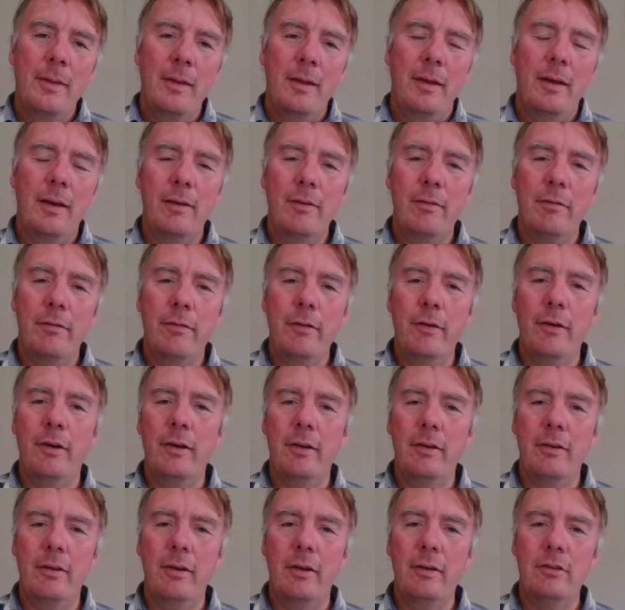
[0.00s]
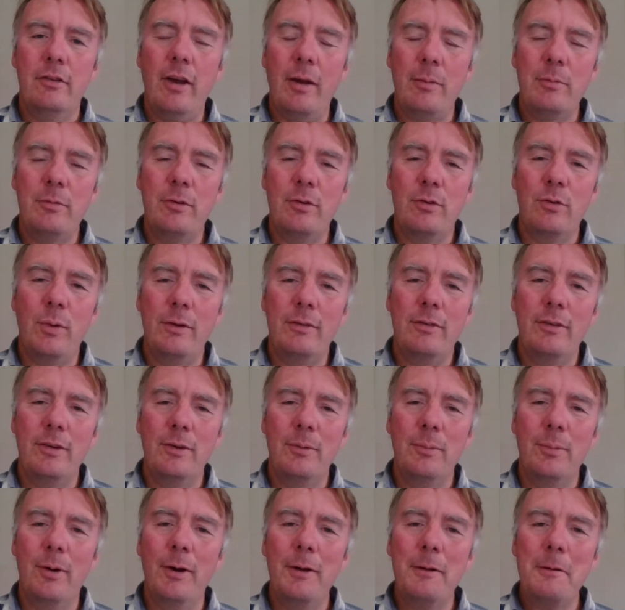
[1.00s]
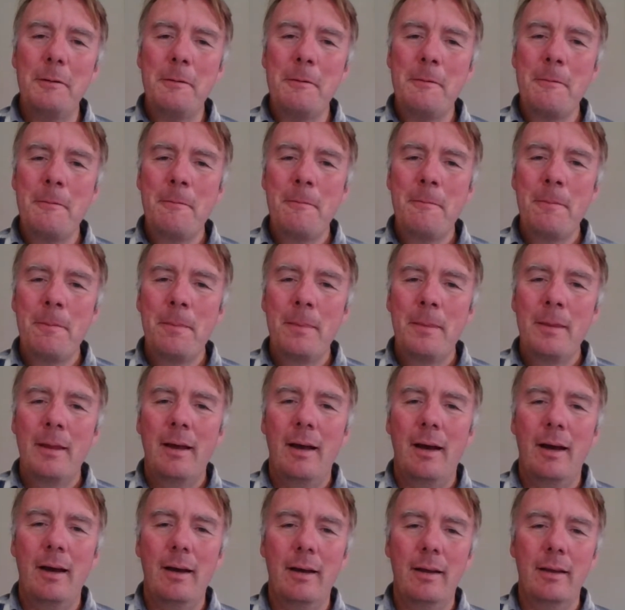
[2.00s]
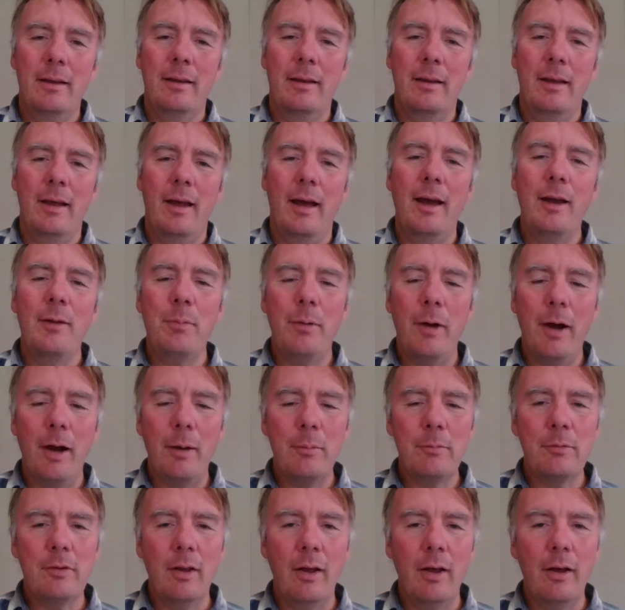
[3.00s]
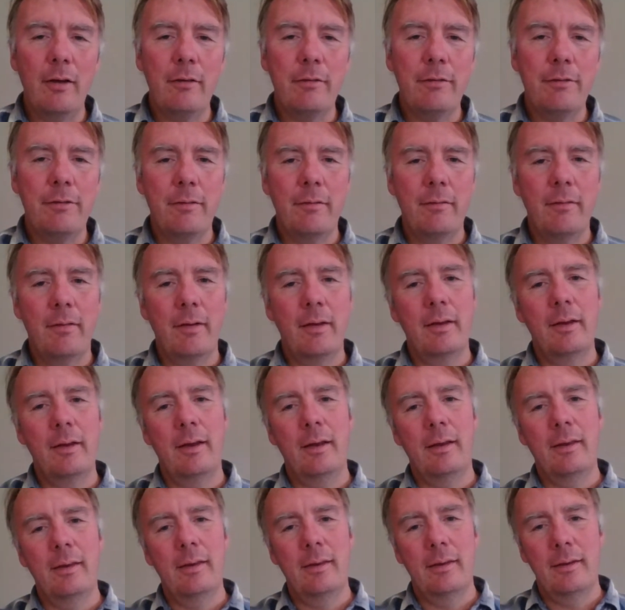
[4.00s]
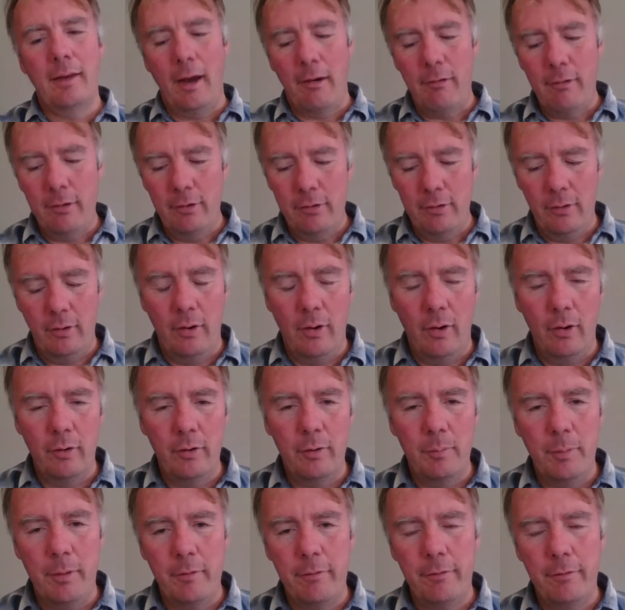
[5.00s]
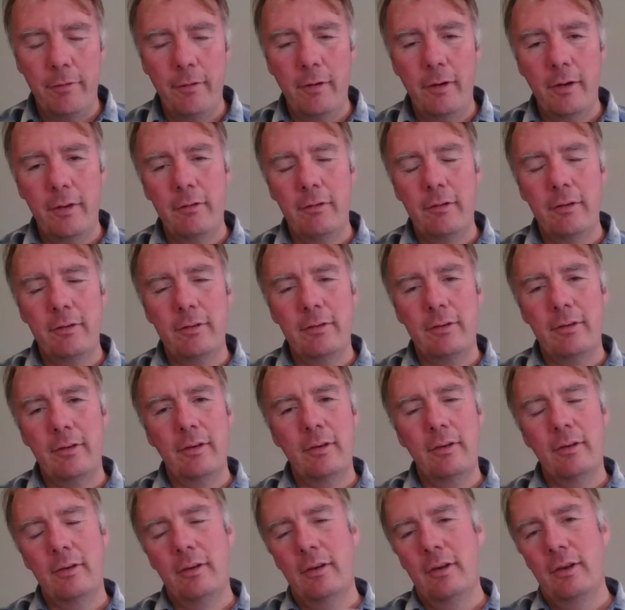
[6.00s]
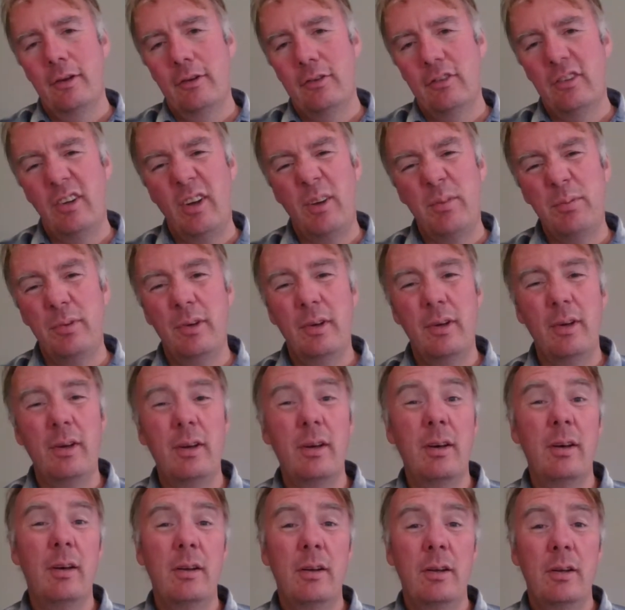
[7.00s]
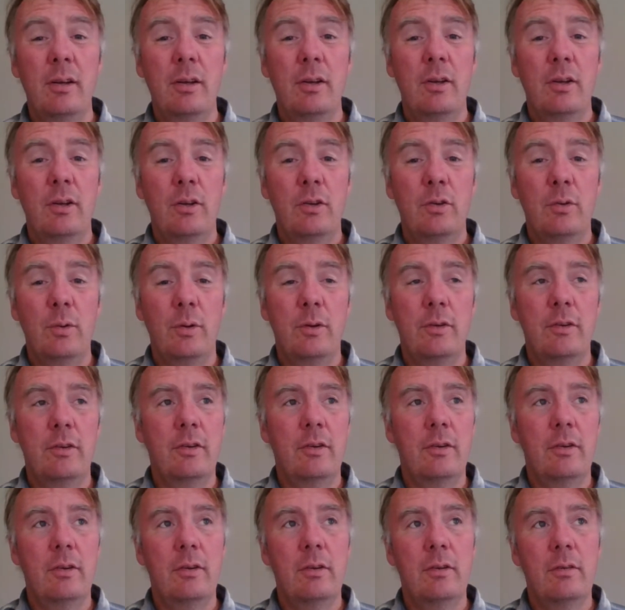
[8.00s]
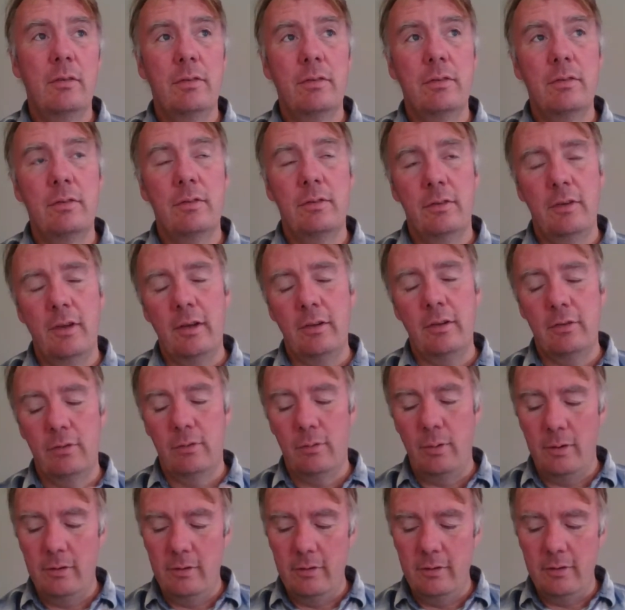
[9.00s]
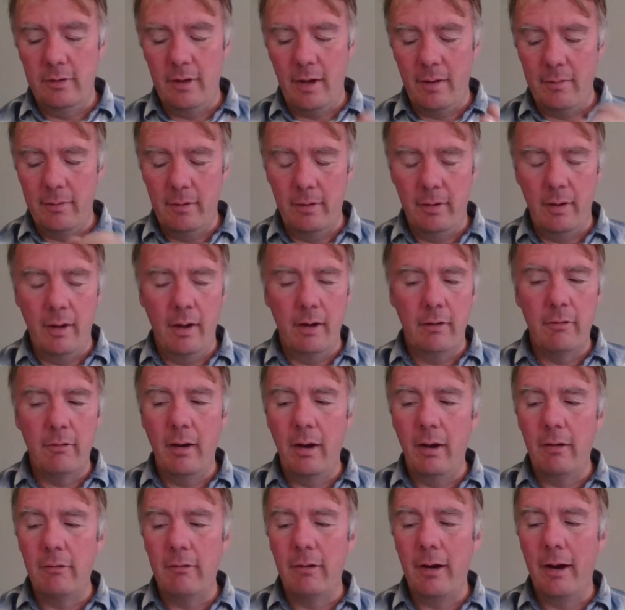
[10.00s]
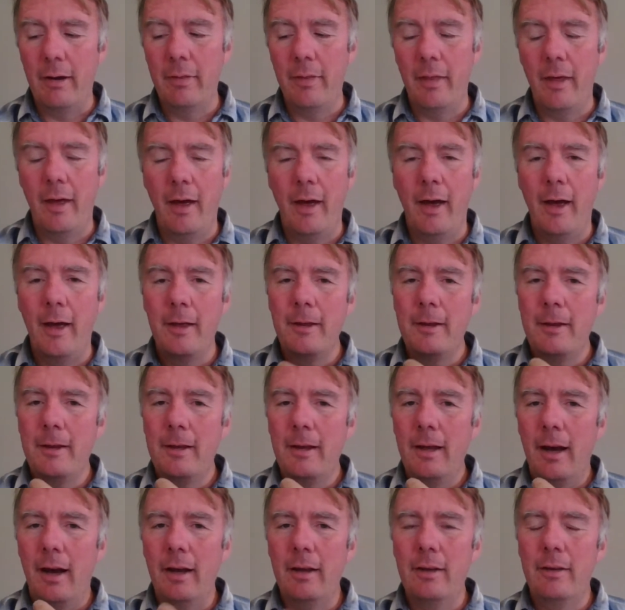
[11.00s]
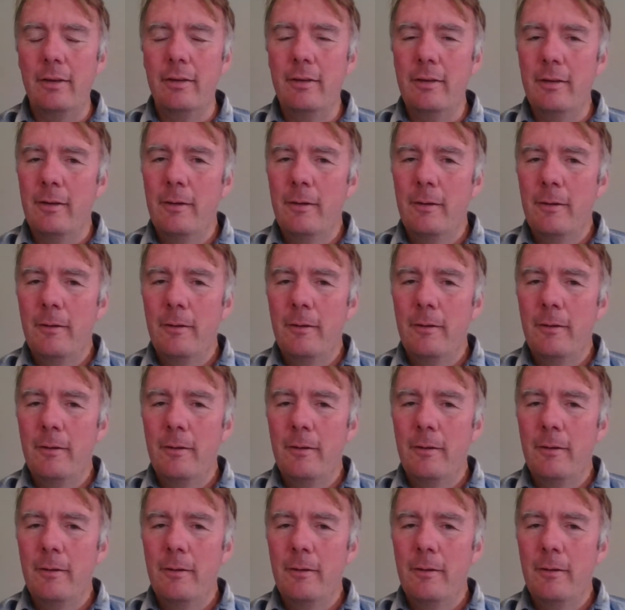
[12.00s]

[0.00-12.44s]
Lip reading: in chapter 21, and Abraham's life, it carries on a bit further into chapter 26, 27, around there. And